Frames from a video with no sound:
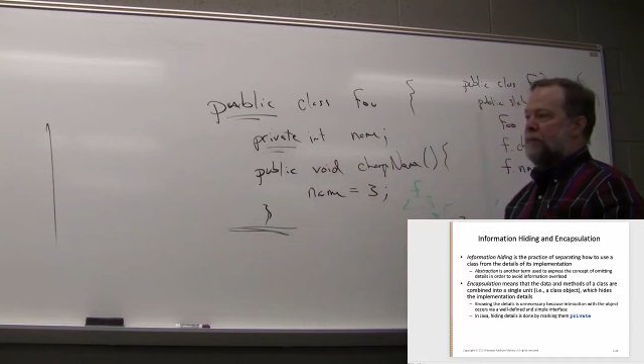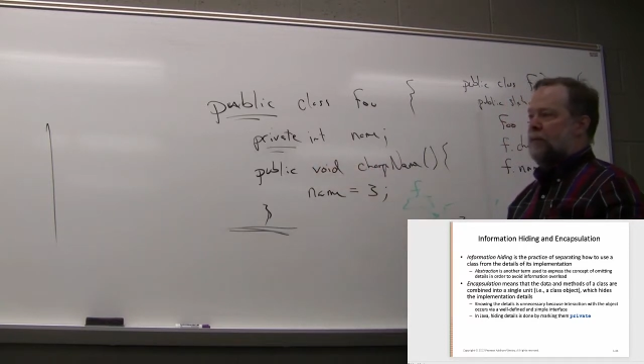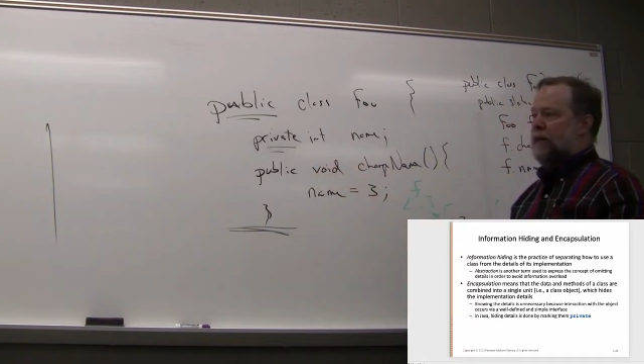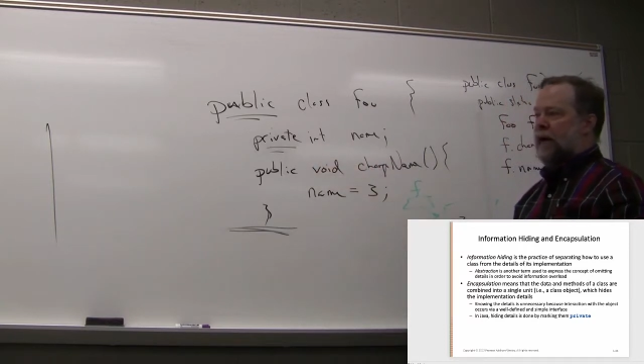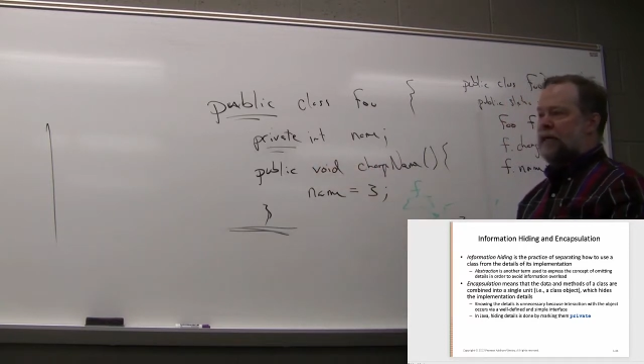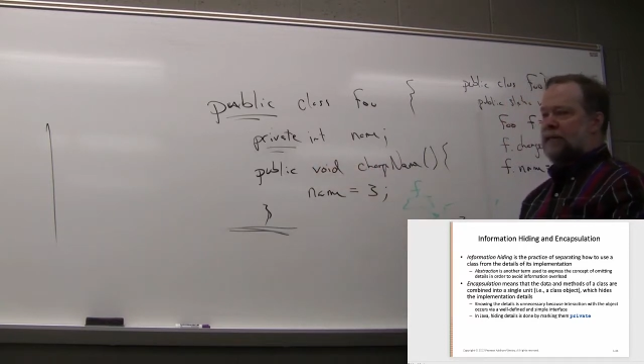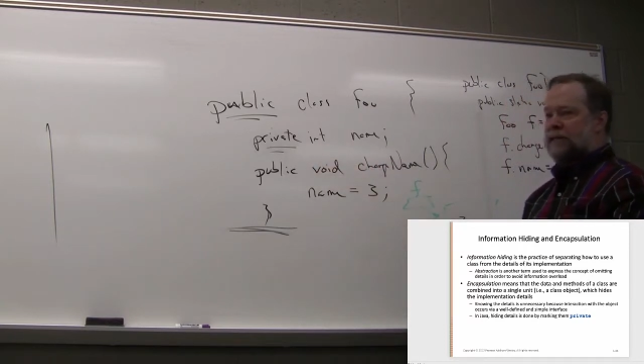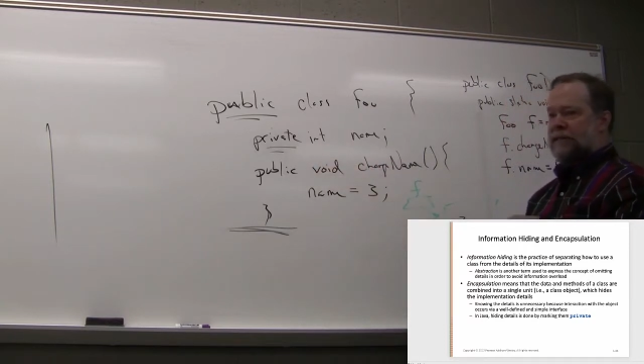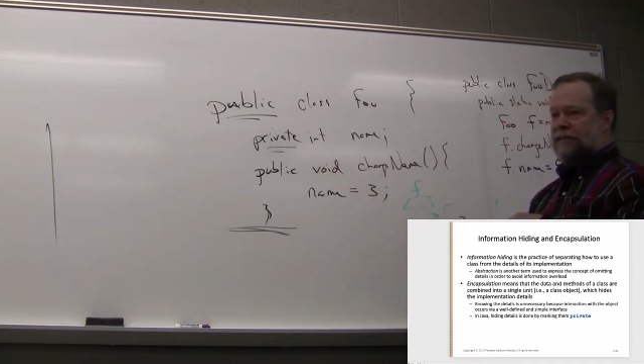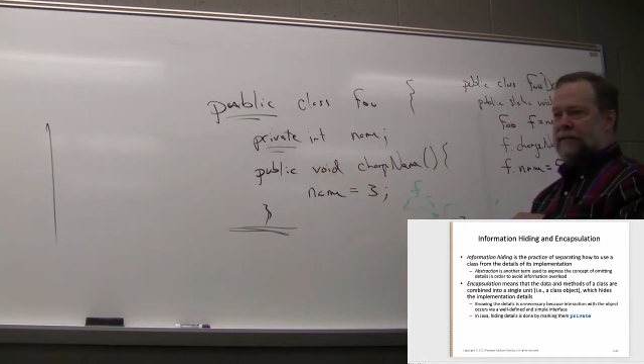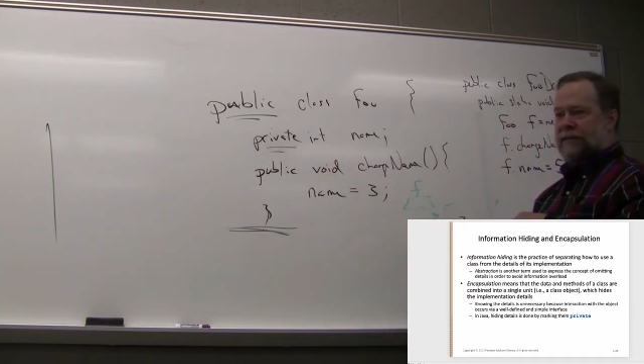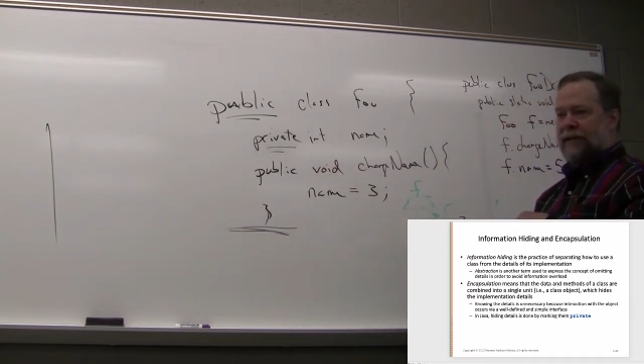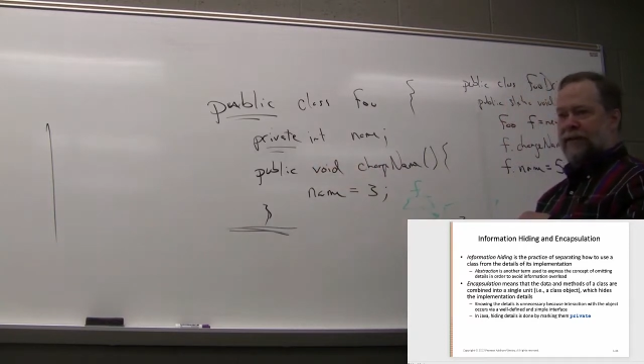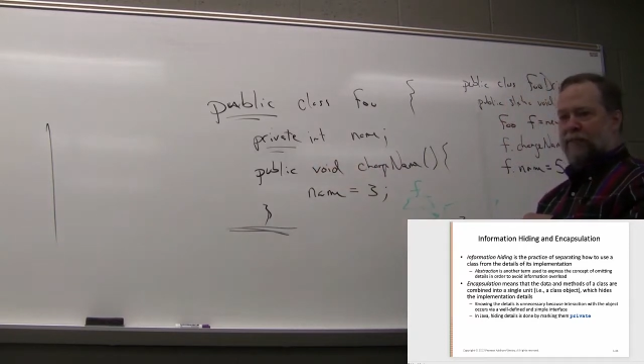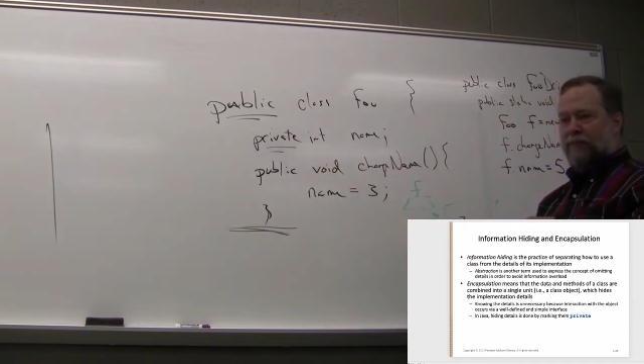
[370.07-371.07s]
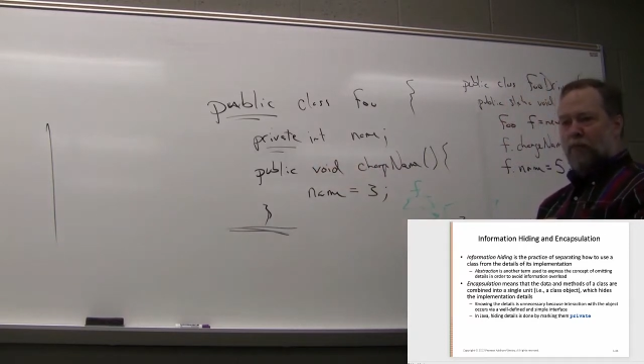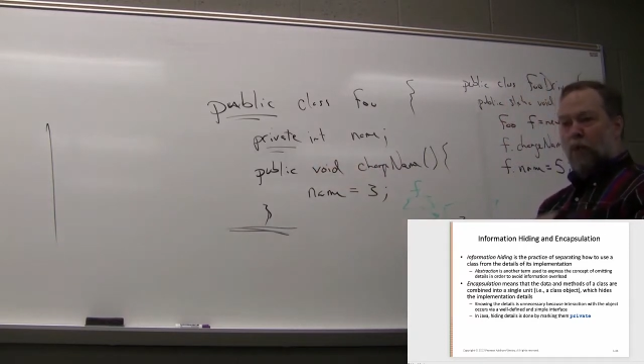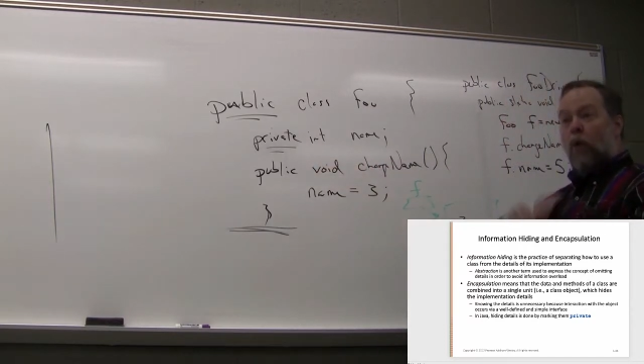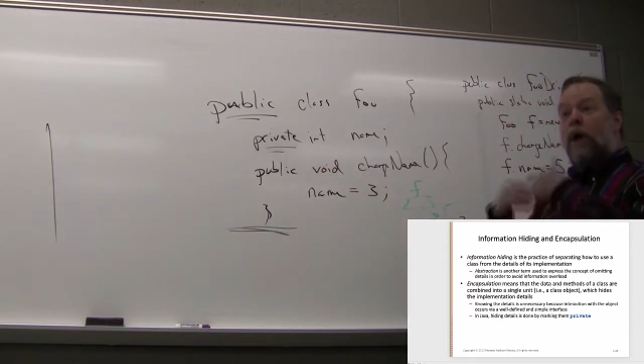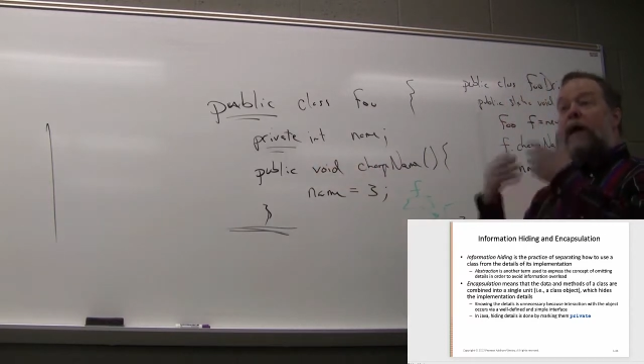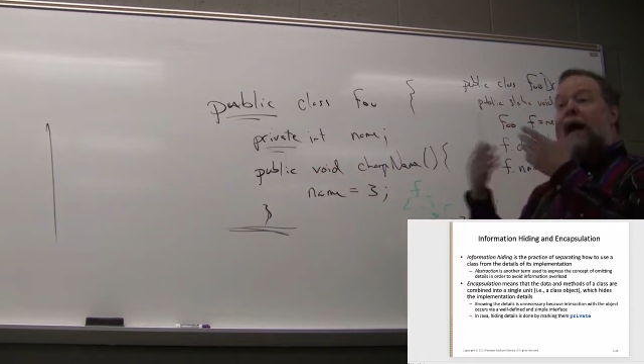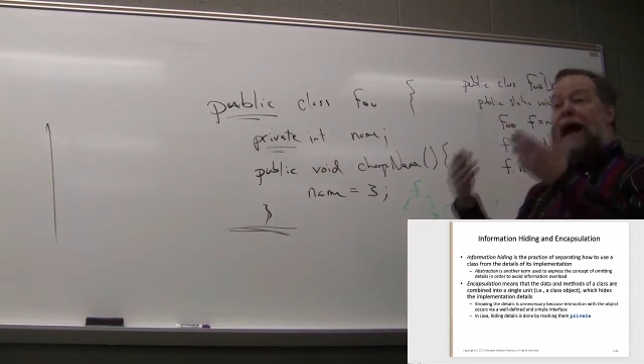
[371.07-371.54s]
that's
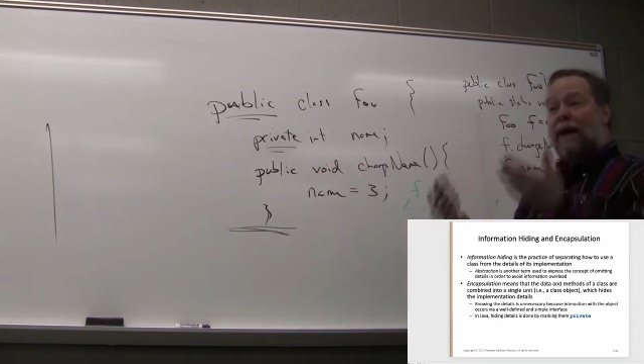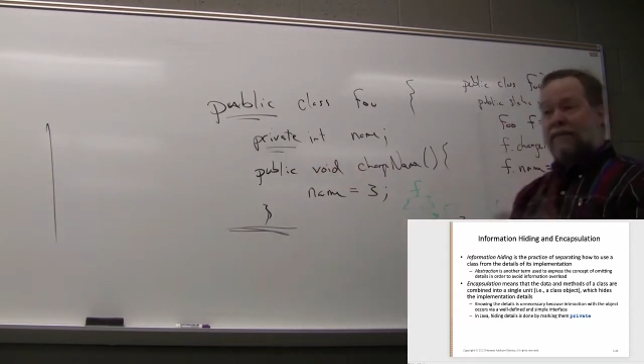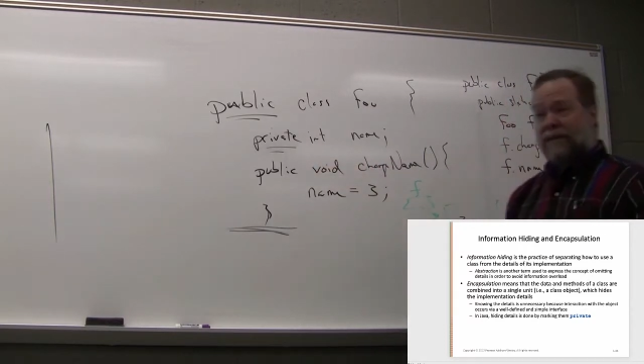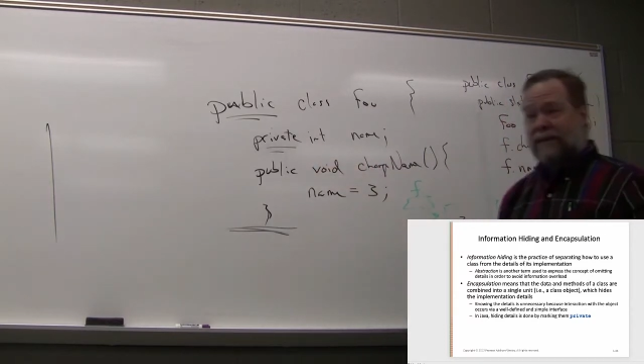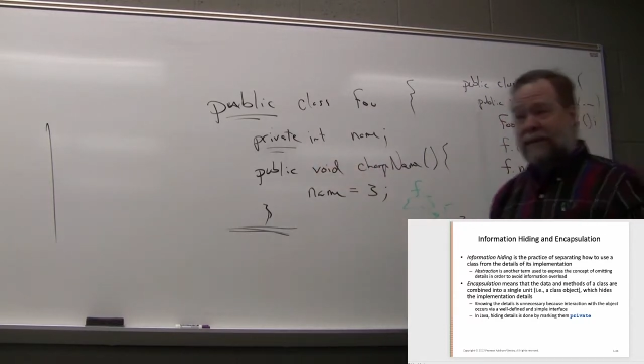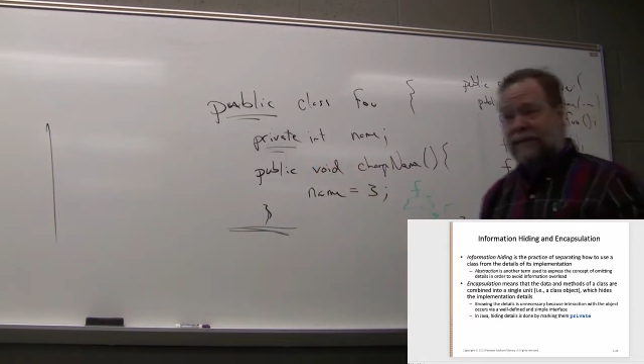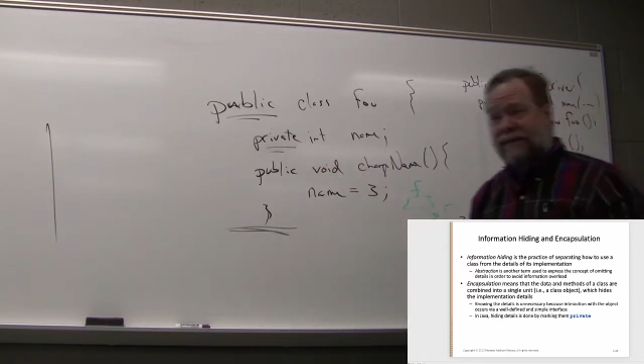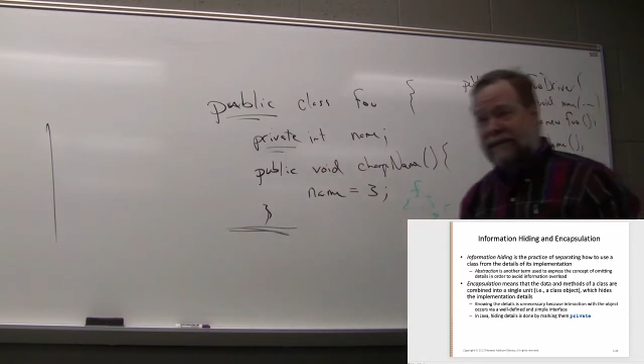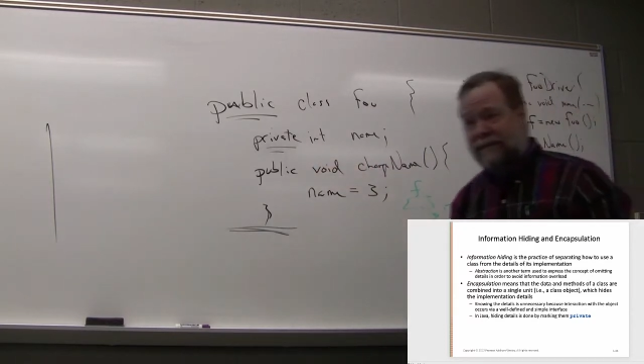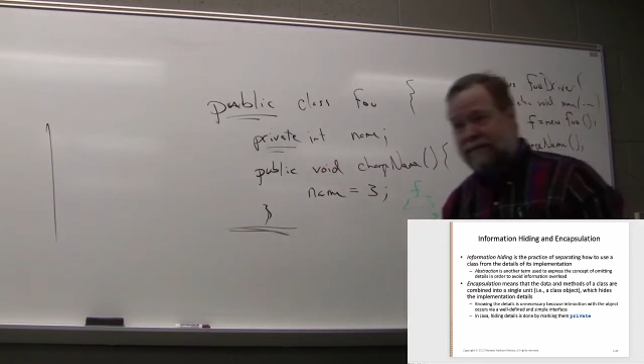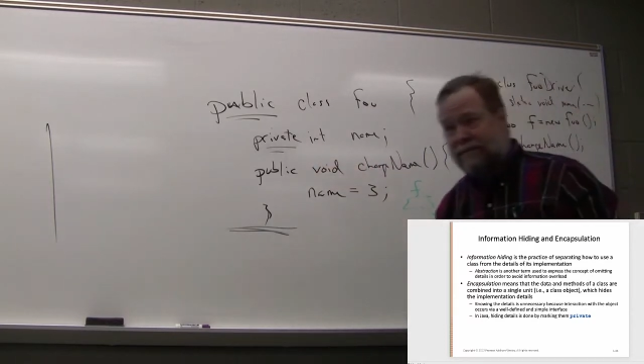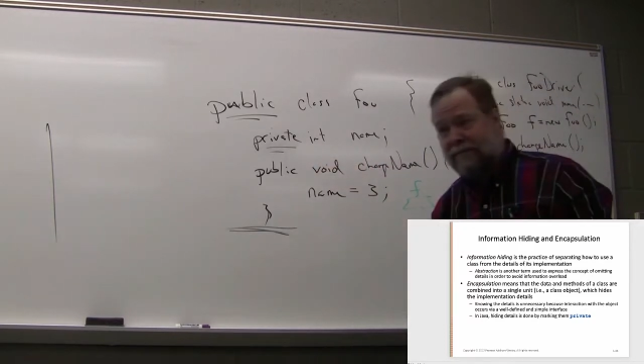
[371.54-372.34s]
what happens.